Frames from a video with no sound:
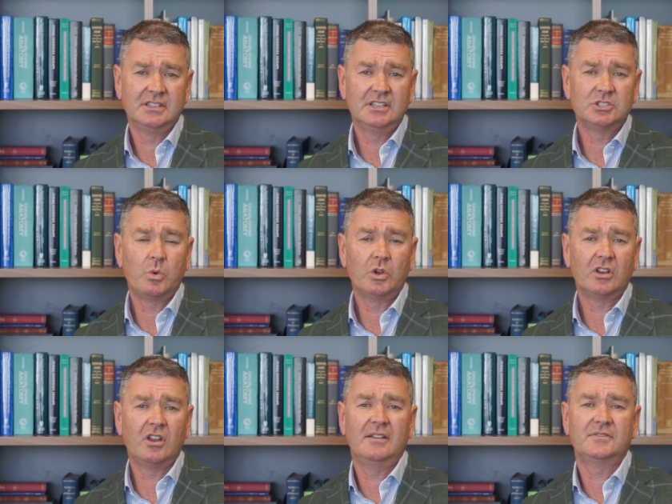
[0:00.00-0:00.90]
is what
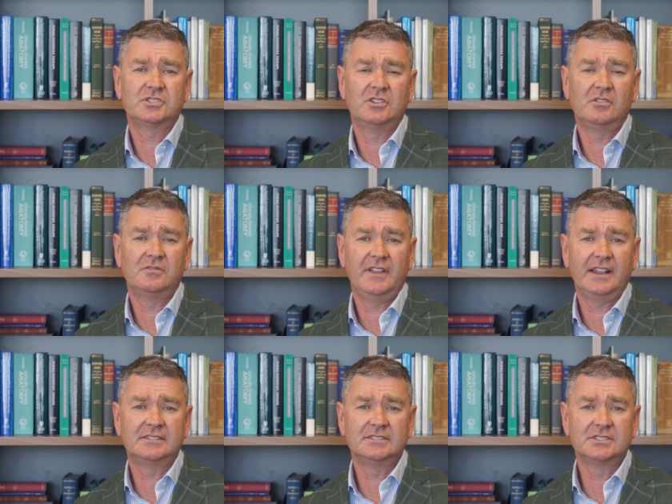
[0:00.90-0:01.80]
lifestyle
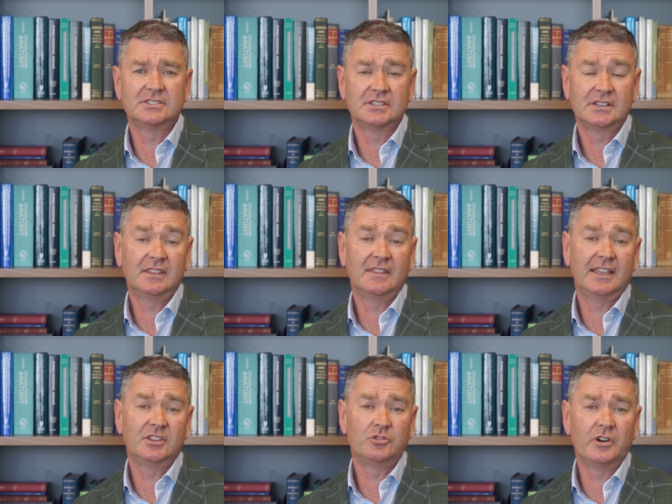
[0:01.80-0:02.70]
factors can
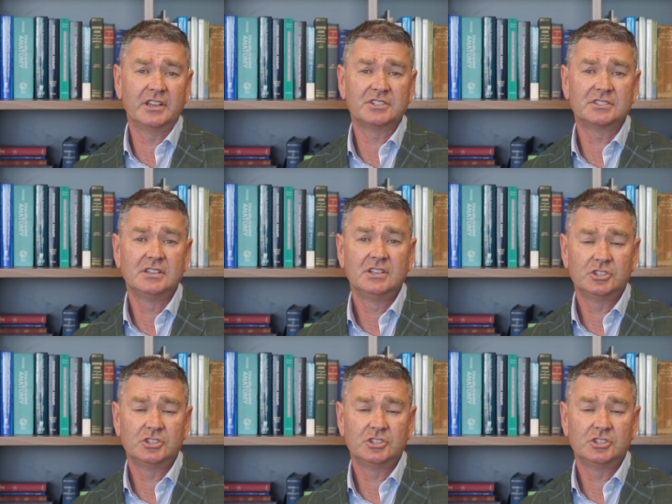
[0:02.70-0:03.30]
they address